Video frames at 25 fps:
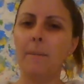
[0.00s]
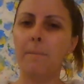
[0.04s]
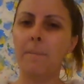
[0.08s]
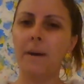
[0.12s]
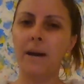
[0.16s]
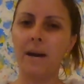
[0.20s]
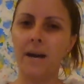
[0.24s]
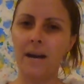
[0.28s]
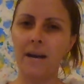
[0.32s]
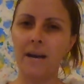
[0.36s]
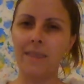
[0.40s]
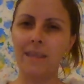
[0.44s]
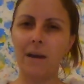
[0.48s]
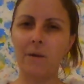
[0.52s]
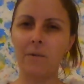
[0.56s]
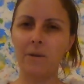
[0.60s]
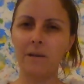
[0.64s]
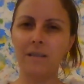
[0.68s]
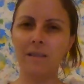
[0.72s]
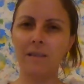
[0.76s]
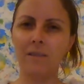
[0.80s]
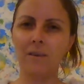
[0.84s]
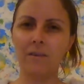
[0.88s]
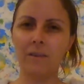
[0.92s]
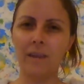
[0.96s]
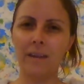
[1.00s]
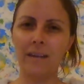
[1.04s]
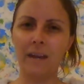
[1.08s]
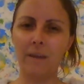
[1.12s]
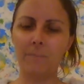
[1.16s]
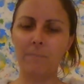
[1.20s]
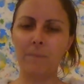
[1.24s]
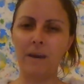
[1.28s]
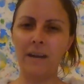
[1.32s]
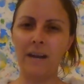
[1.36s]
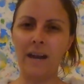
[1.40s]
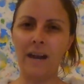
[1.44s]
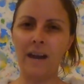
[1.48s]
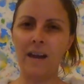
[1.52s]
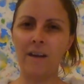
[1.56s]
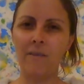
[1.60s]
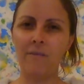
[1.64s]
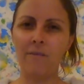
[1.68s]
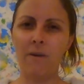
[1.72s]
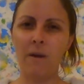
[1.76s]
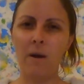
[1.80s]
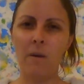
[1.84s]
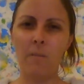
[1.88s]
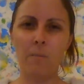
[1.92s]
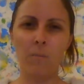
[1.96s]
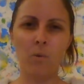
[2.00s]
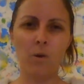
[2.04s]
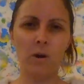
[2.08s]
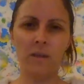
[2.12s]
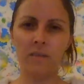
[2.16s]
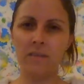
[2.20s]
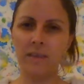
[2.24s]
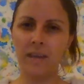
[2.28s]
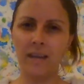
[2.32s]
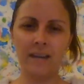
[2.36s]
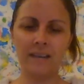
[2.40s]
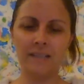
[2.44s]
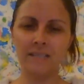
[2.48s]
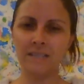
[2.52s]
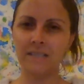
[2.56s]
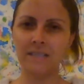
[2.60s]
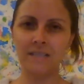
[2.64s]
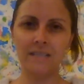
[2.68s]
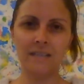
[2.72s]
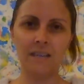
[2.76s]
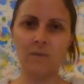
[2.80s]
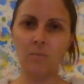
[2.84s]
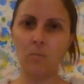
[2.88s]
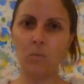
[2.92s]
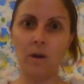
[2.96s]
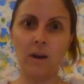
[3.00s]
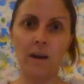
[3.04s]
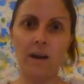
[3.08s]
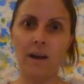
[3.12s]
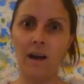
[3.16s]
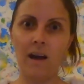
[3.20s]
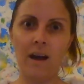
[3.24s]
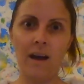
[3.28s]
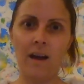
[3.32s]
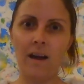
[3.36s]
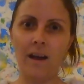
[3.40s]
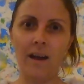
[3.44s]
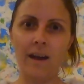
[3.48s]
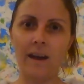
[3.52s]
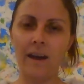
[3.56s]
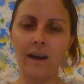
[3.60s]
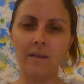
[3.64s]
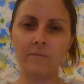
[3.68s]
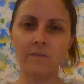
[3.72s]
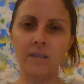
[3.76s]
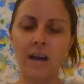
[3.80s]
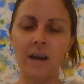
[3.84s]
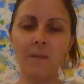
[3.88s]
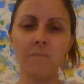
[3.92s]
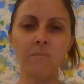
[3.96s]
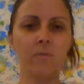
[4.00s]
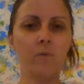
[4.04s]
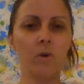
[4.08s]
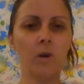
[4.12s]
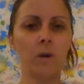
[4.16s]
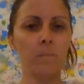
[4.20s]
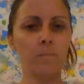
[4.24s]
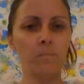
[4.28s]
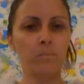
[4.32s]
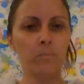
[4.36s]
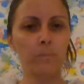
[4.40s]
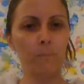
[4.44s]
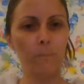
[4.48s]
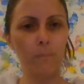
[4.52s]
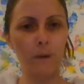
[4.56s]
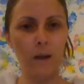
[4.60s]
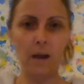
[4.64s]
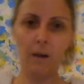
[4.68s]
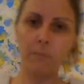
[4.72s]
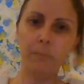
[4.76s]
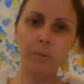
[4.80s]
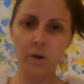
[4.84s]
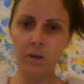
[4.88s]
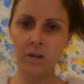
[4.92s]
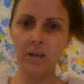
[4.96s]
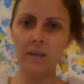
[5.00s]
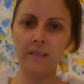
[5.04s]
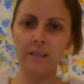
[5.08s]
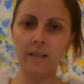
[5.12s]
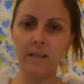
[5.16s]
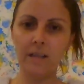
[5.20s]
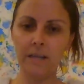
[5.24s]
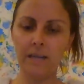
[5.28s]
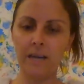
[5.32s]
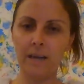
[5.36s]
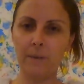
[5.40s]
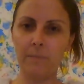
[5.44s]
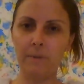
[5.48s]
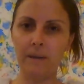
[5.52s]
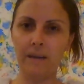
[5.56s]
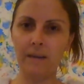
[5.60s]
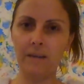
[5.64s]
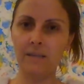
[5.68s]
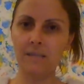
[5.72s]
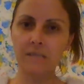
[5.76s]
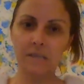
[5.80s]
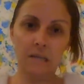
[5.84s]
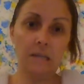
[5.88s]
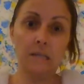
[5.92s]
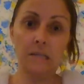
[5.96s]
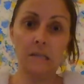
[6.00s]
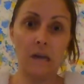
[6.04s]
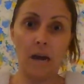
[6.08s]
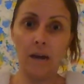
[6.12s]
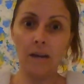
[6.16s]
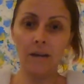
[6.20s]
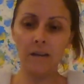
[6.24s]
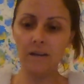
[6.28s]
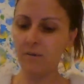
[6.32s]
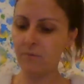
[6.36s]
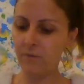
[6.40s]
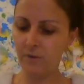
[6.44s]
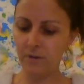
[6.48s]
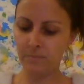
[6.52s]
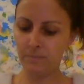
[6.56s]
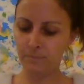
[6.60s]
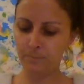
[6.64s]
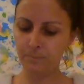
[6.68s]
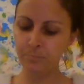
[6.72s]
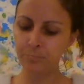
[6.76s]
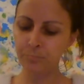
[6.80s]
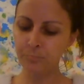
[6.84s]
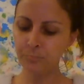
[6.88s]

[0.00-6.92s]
but that one looked like it might have more things than what I have time for. I'll put it in the link because it's kind of different.